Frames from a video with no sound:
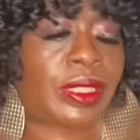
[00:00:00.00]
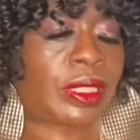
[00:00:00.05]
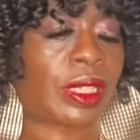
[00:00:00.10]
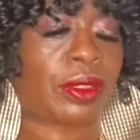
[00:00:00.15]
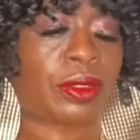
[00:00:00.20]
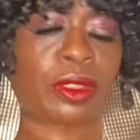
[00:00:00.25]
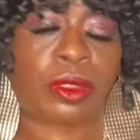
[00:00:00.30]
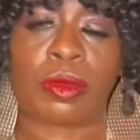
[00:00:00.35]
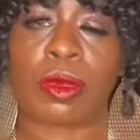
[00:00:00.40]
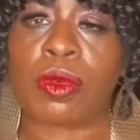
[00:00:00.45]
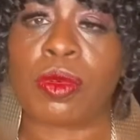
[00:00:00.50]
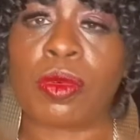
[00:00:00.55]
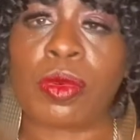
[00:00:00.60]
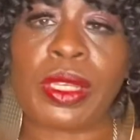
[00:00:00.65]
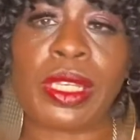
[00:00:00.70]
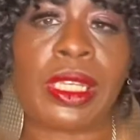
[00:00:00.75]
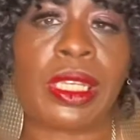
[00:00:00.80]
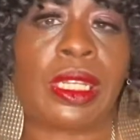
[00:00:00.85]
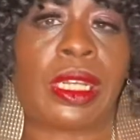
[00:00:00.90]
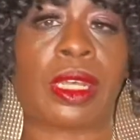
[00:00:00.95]
I don't smoke
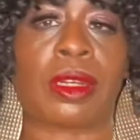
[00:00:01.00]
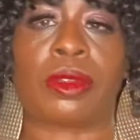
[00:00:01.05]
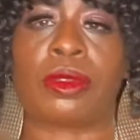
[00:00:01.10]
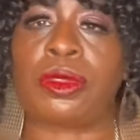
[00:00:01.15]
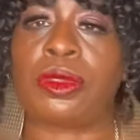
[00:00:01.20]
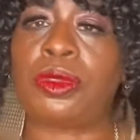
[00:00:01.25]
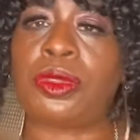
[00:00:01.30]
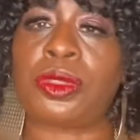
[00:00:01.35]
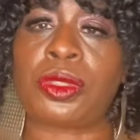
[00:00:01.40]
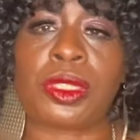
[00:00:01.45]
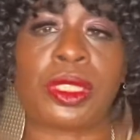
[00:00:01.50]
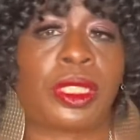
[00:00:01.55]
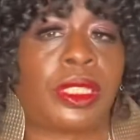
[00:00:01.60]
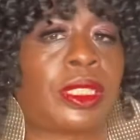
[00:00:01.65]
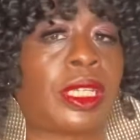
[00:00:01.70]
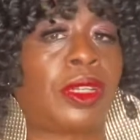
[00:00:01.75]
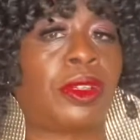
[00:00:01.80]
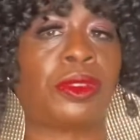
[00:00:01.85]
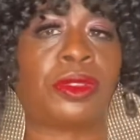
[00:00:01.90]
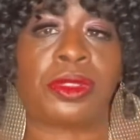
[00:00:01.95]
weed. I don't do drugs.
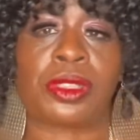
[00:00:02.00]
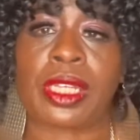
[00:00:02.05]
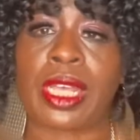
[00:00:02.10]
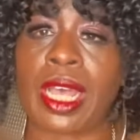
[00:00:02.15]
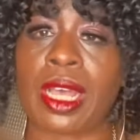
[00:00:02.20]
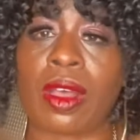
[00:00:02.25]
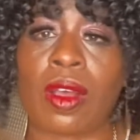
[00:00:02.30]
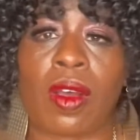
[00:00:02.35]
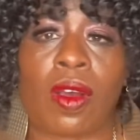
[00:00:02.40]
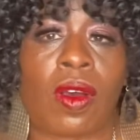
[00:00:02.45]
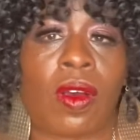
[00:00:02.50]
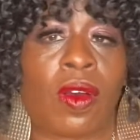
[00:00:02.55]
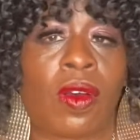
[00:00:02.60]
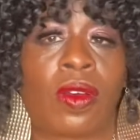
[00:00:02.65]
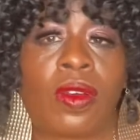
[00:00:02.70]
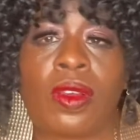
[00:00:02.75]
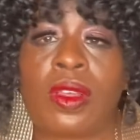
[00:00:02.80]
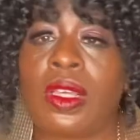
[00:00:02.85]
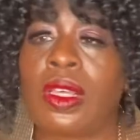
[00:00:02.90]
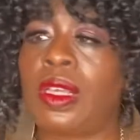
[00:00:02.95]
I don't drink
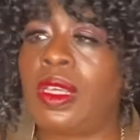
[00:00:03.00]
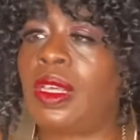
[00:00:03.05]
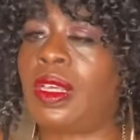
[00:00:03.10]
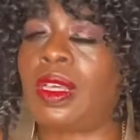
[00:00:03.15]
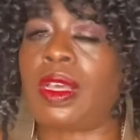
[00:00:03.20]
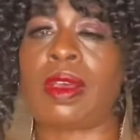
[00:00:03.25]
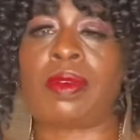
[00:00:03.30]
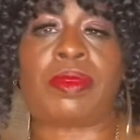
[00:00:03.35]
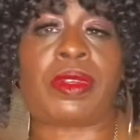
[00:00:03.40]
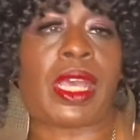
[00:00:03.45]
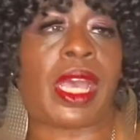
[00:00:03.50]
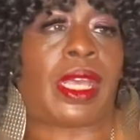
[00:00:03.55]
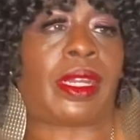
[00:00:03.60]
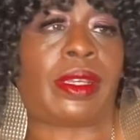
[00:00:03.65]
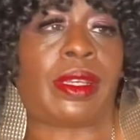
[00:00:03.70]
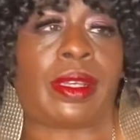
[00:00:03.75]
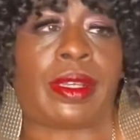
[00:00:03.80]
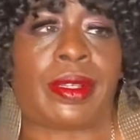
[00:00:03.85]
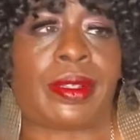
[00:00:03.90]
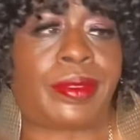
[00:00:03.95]
alcohol. I'm not,
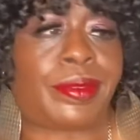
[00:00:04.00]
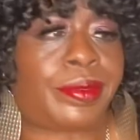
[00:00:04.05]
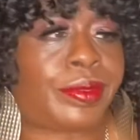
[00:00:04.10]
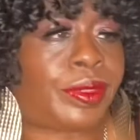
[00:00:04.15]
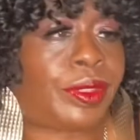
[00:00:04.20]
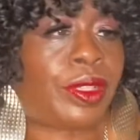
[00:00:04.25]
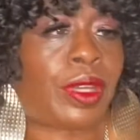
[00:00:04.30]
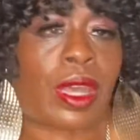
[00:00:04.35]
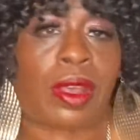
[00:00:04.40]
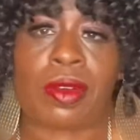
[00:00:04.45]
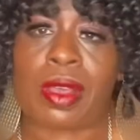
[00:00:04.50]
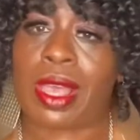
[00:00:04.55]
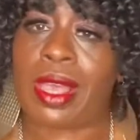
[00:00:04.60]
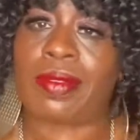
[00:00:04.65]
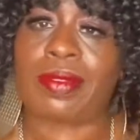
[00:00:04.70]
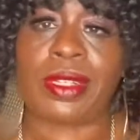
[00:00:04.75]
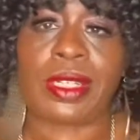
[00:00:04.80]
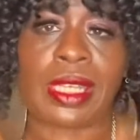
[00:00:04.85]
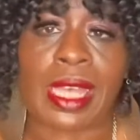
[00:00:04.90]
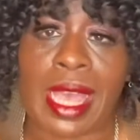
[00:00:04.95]
I don't
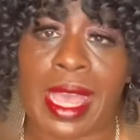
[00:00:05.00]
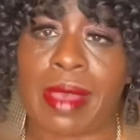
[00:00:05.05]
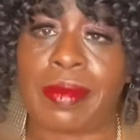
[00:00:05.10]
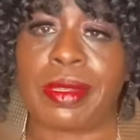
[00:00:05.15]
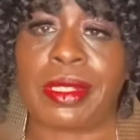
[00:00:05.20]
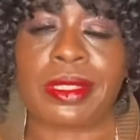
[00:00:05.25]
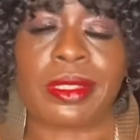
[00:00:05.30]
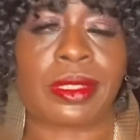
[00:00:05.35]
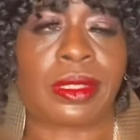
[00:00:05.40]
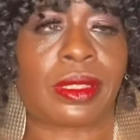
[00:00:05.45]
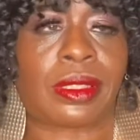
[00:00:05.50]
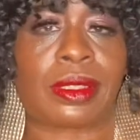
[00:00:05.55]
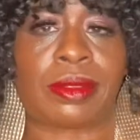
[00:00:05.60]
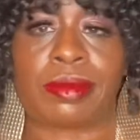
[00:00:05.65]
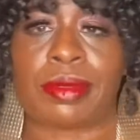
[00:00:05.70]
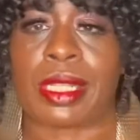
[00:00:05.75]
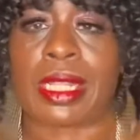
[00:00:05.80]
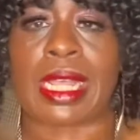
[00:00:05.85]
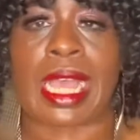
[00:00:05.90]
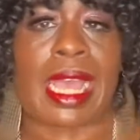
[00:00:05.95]
have any habits.
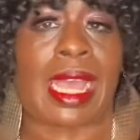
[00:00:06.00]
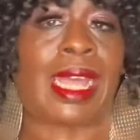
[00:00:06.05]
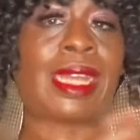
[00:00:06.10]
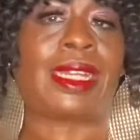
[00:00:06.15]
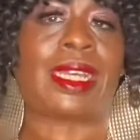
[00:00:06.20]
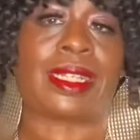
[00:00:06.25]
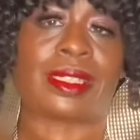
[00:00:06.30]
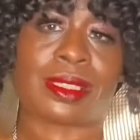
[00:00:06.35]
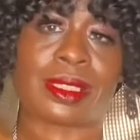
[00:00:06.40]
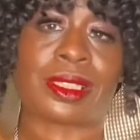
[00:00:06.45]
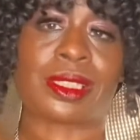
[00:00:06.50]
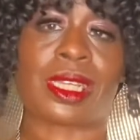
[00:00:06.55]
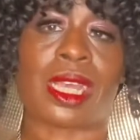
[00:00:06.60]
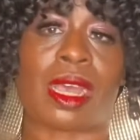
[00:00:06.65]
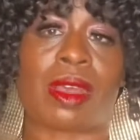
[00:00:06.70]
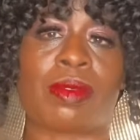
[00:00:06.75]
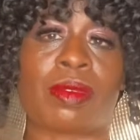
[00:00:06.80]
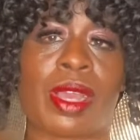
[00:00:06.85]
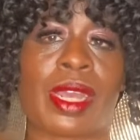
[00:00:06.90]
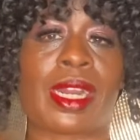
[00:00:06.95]
I like to
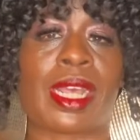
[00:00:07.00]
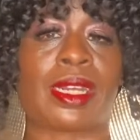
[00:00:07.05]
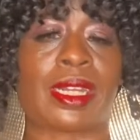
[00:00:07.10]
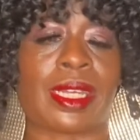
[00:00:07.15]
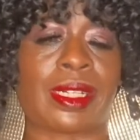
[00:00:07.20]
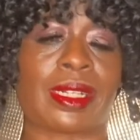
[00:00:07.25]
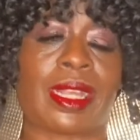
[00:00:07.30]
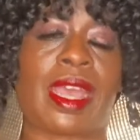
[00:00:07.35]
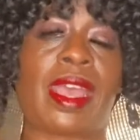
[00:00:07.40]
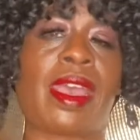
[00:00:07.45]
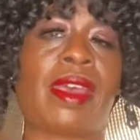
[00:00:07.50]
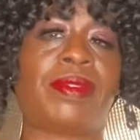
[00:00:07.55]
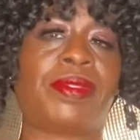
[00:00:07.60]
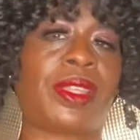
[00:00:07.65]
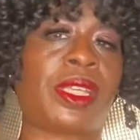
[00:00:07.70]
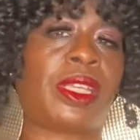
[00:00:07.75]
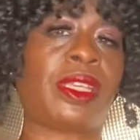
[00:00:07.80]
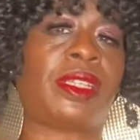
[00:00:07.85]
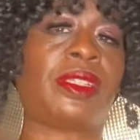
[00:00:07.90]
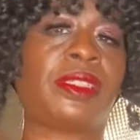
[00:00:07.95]
shop, right? I like to have
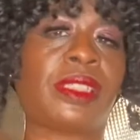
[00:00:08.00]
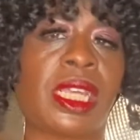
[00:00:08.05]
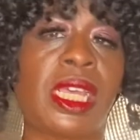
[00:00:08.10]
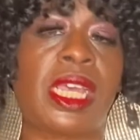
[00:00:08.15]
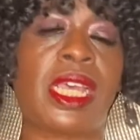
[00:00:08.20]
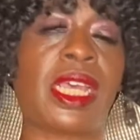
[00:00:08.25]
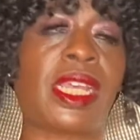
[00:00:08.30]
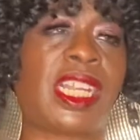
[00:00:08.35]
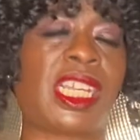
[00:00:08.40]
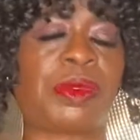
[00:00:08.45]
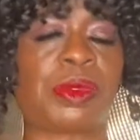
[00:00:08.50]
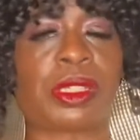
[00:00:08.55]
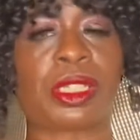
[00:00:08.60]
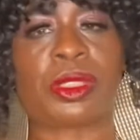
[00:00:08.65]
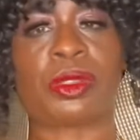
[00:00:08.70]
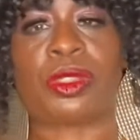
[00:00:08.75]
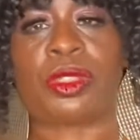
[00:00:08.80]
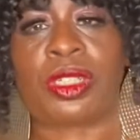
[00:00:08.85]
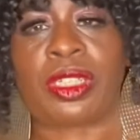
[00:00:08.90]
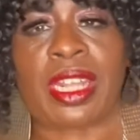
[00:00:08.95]
things. And that's because
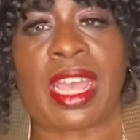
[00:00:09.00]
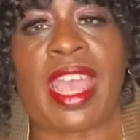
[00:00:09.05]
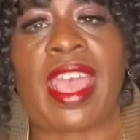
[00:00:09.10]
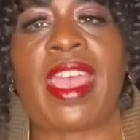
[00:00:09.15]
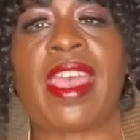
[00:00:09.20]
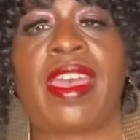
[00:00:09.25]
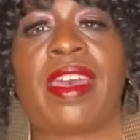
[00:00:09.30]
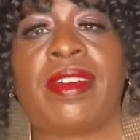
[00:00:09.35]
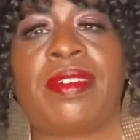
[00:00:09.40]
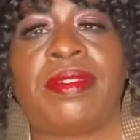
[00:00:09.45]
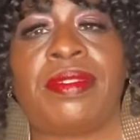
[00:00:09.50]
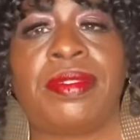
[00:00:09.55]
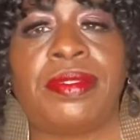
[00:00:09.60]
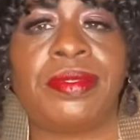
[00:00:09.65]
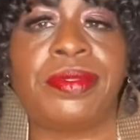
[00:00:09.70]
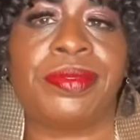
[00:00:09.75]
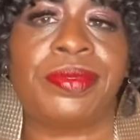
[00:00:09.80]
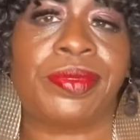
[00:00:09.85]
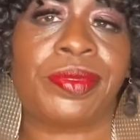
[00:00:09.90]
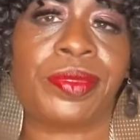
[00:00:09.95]
if you didn't have...
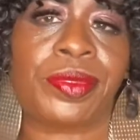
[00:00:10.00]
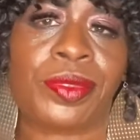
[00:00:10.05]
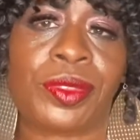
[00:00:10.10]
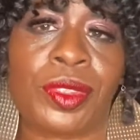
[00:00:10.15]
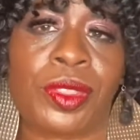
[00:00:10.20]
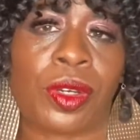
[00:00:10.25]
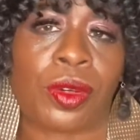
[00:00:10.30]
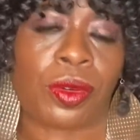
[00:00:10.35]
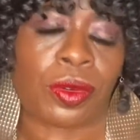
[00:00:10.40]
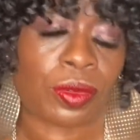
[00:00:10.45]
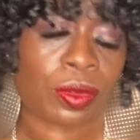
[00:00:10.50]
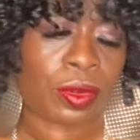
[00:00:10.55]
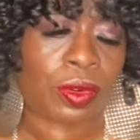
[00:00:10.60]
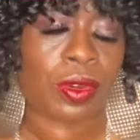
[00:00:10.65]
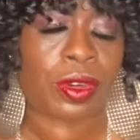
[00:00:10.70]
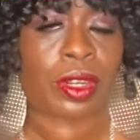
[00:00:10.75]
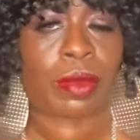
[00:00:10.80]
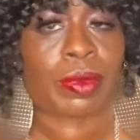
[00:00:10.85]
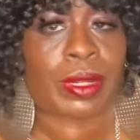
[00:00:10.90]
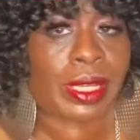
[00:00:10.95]
You know,
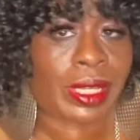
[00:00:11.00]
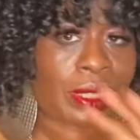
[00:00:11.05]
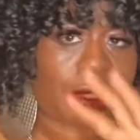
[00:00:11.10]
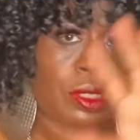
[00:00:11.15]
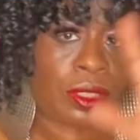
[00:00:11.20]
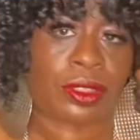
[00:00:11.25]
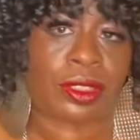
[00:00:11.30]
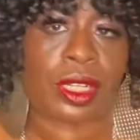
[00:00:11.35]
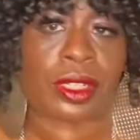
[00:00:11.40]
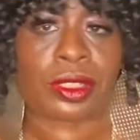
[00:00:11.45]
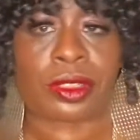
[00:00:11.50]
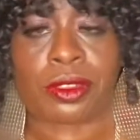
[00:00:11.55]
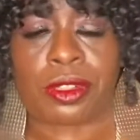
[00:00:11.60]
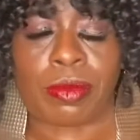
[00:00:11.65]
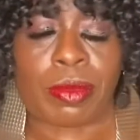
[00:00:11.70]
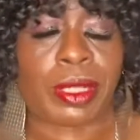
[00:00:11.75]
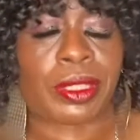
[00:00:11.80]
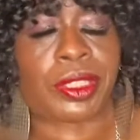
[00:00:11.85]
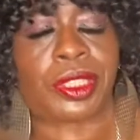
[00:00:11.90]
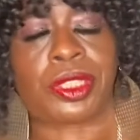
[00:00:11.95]
growing up, like I told you a story
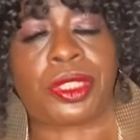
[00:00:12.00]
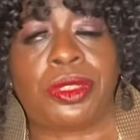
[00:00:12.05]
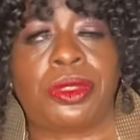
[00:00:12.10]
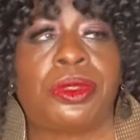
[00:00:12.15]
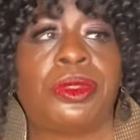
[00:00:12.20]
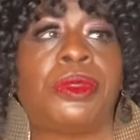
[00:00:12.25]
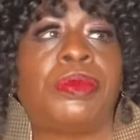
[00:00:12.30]
about the shoes.